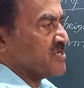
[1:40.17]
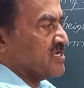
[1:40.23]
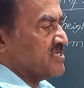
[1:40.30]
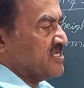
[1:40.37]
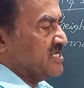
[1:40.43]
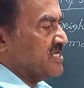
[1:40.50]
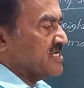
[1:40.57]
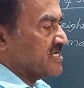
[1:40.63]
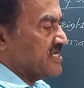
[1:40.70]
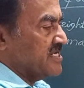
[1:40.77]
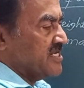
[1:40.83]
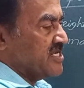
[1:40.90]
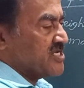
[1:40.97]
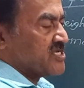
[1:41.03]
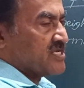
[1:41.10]
the
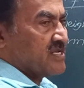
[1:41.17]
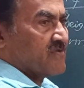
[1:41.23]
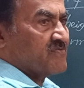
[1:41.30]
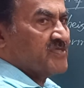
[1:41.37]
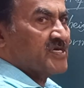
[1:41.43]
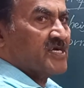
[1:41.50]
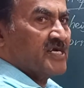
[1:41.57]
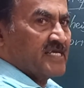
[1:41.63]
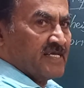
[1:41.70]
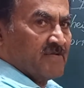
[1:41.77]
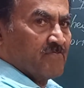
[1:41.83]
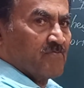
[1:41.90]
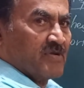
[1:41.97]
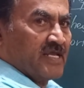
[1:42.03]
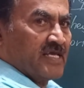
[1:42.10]
inclination of the
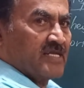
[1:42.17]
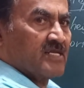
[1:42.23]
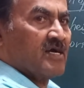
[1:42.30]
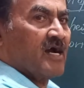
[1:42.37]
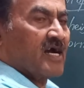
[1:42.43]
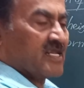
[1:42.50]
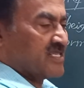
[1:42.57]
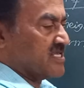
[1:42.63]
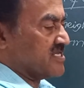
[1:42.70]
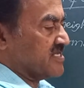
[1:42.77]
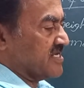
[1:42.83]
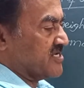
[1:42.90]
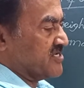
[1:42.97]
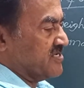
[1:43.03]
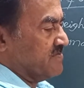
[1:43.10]
cutting plane or the
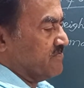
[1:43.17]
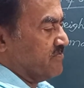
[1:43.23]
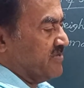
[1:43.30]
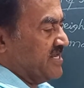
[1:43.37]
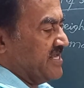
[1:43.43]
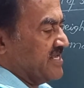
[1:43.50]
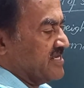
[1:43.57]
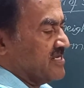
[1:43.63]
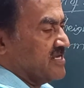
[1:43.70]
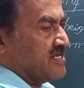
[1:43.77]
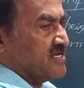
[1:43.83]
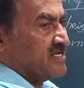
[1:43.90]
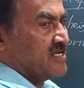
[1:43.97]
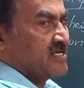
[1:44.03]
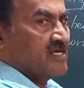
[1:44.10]
section plane
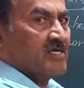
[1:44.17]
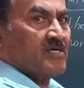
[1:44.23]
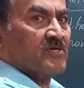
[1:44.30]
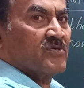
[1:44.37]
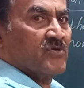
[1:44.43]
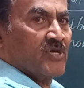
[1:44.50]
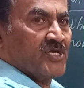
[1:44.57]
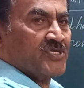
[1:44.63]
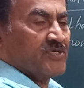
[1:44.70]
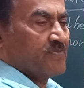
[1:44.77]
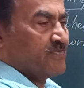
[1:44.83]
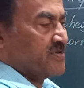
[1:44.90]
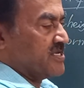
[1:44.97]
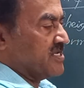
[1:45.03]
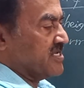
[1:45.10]
to
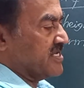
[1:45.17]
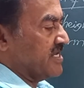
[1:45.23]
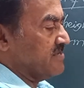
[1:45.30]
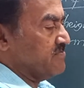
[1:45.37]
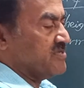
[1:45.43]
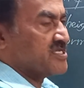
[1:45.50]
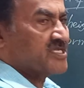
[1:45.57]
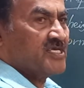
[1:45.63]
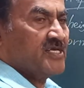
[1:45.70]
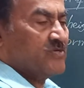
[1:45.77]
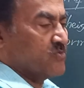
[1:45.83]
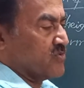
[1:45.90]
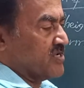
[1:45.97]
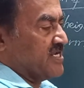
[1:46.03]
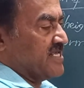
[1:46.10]
HP can be seen
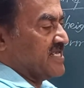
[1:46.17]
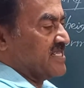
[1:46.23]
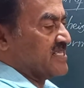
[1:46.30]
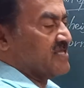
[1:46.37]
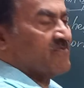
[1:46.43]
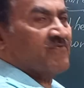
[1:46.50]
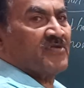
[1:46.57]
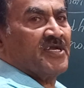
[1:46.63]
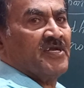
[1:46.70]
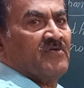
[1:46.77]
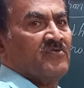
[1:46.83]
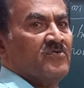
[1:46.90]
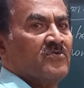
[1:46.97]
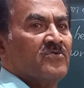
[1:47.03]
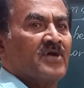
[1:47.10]
only in the plane
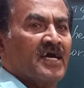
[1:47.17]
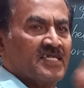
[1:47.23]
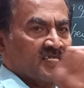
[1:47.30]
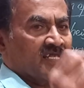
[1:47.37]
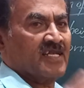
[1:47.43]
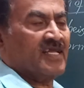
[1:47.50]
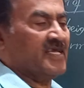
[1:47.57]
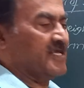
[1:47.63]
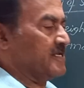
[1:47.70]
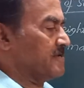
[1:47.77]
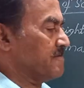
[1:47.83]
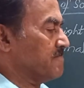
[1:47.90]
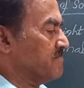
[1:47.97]
view as a line.